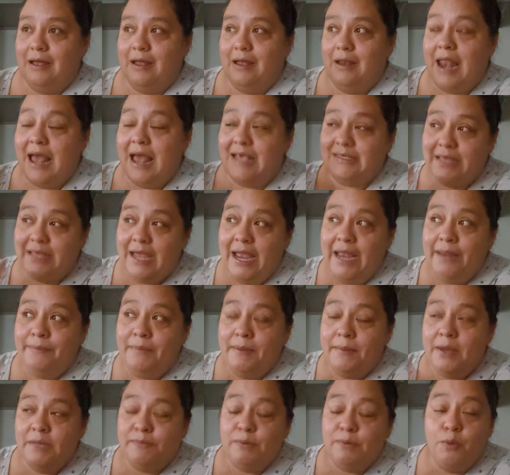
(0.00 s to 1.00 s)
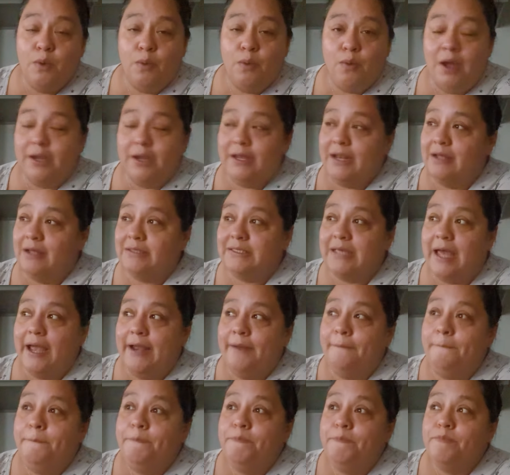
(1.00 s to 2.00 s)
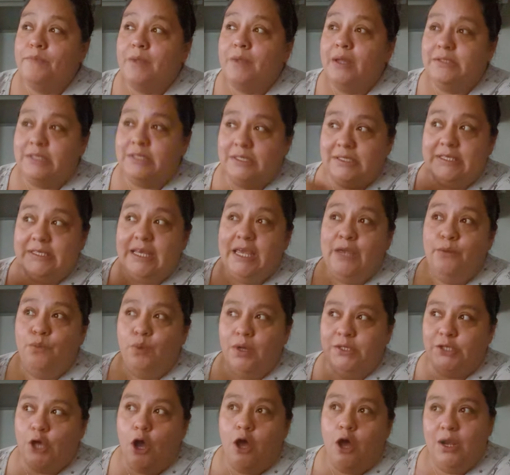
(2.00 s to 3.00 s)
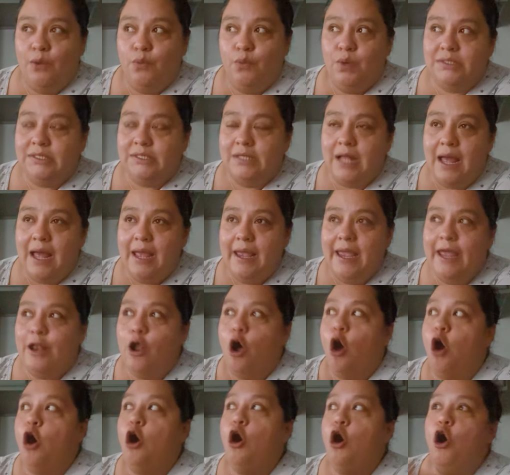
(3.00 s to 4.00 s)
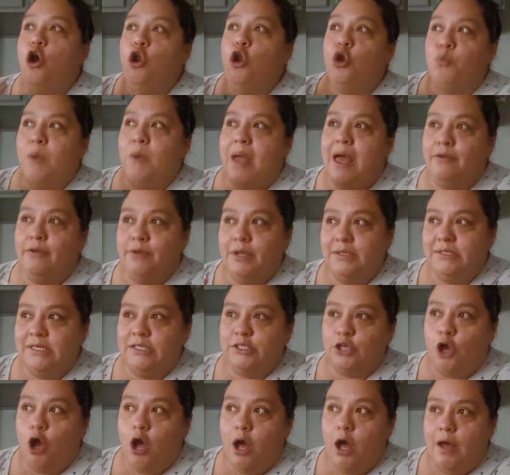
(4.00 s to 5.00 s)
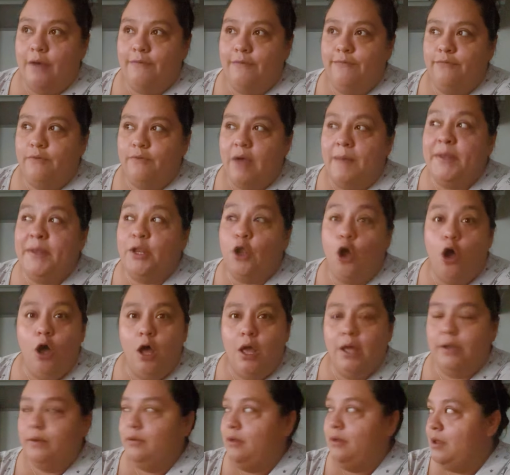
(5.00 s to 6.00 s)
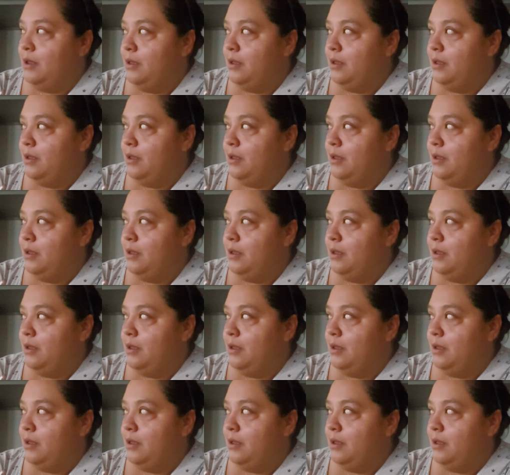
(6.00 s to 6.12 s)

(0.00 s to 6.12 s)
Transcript: Last night, me and my husband were walking outside to see what's on and what's not. And all around us is off. I mean, on.